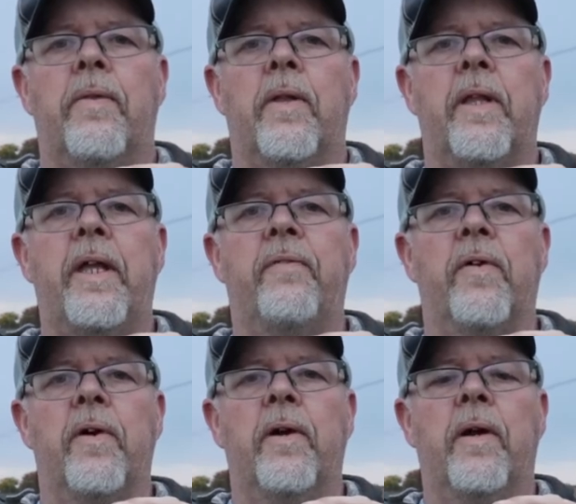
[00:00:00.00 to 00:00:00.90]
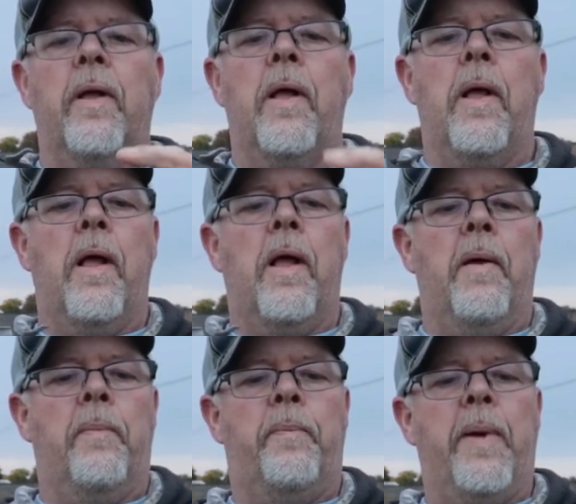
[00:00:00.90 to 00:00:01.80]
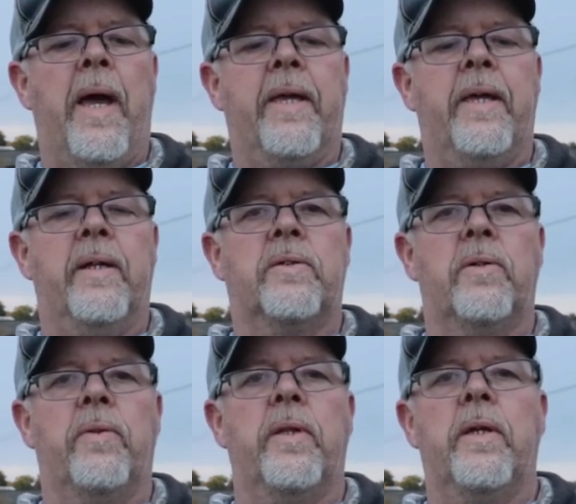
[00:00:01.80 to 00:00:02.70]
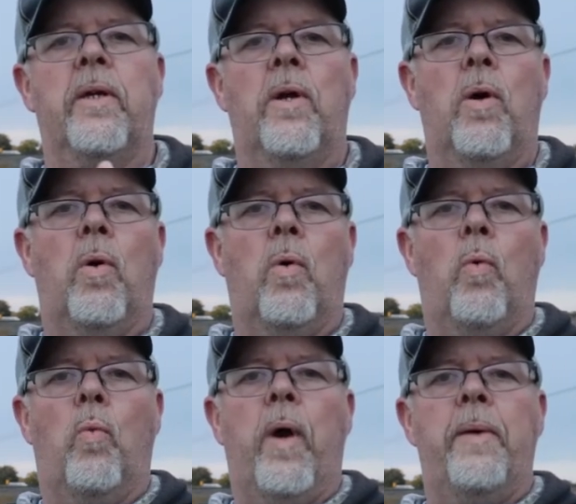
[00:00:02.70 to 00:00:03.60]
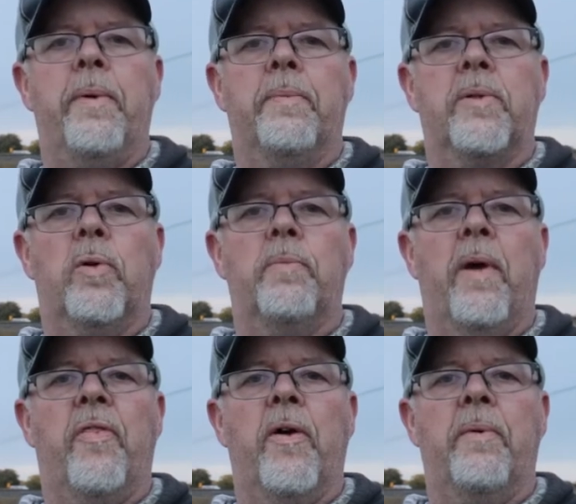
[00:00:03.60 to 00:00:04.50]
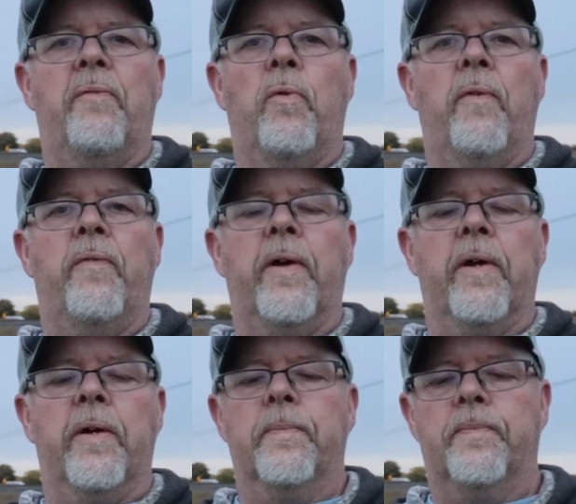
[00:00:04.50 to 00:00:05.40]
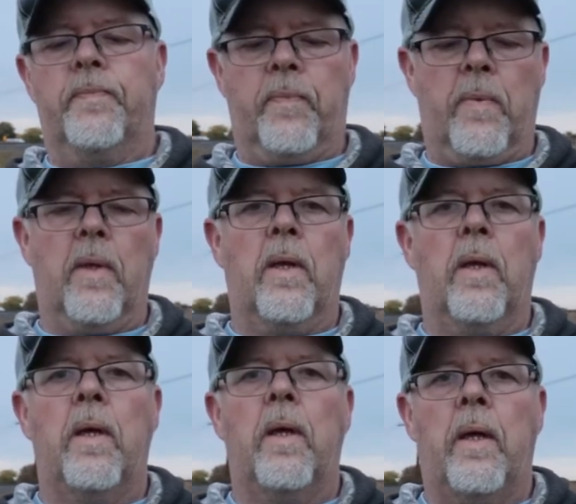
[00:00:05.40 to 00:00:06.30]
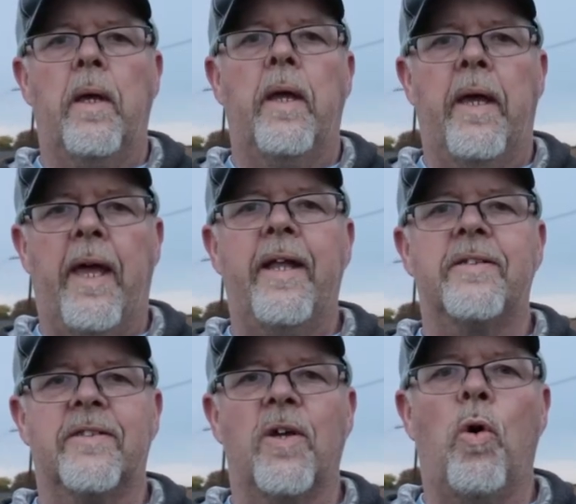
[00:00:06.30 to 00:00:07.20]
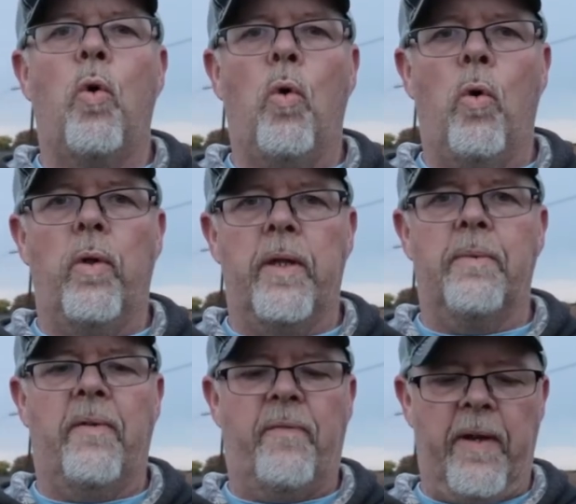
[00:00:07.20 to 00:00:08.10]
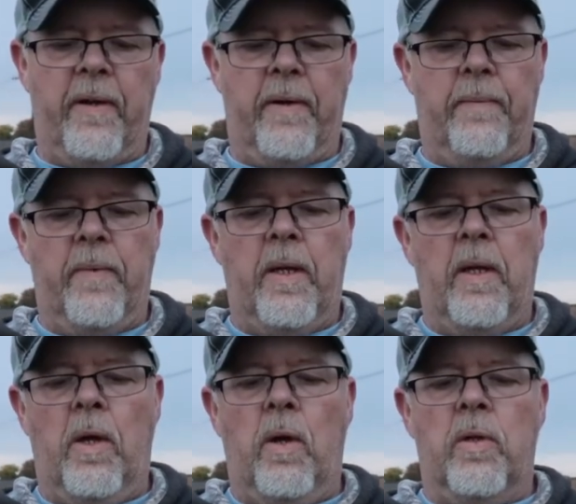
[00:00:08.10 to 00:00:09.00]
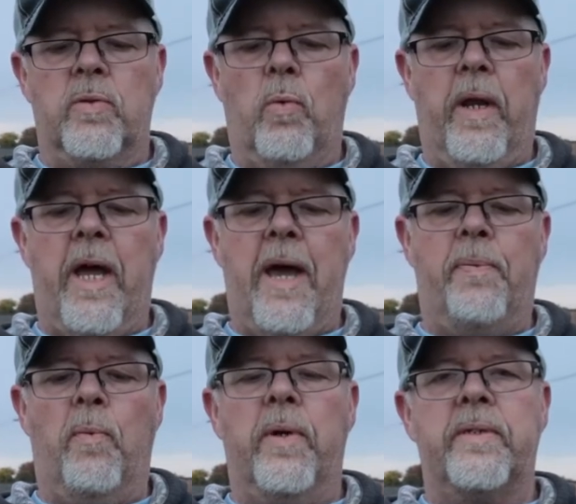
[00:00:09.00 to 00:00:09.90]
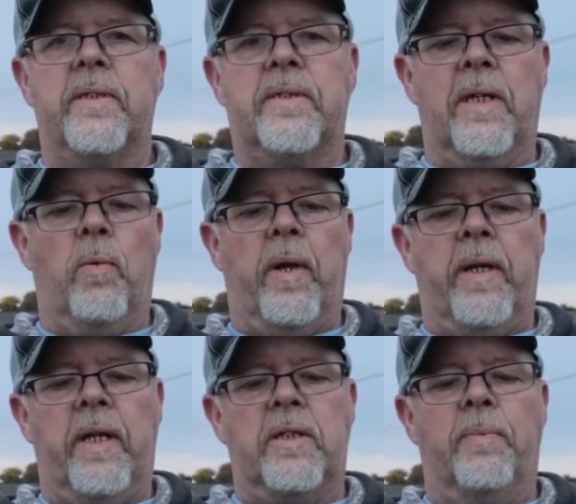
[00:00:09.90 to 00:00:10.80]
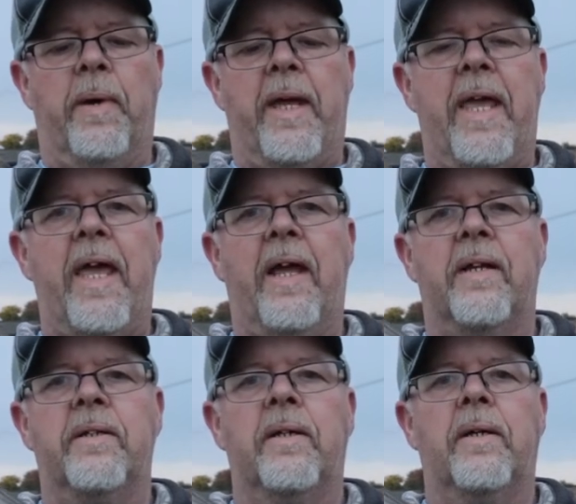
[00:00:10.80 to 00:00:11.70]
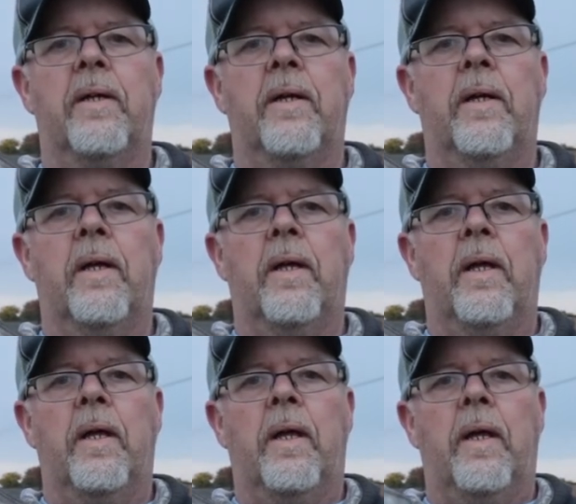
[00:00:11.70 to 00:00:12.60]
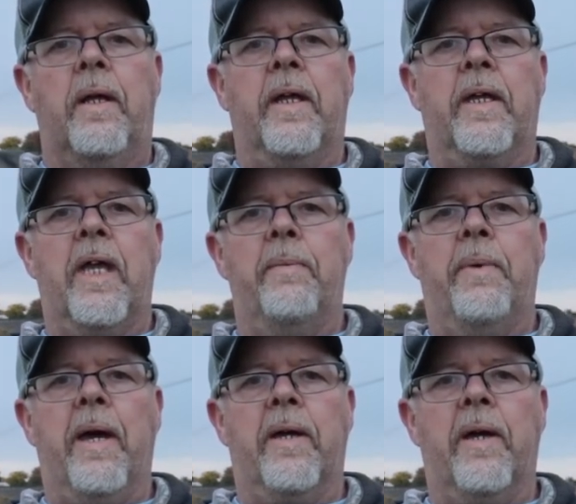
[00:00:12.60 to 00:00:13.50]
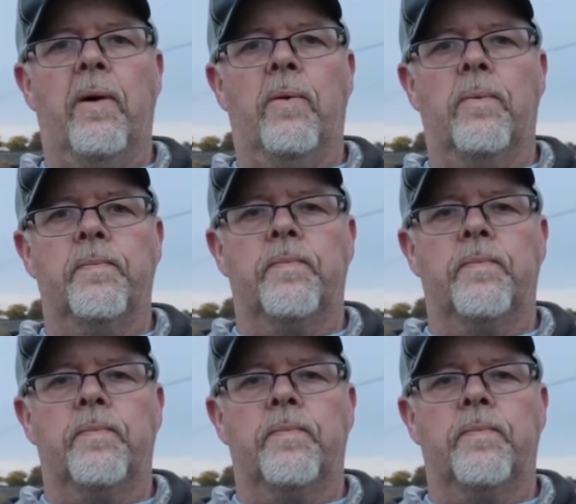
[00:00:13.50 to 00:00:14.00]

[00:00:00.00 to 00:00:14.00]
the lever back into the webbing between my thumb and forefinger, hence the hole in my finger. So what happened was this thing went into my hand and then came back out,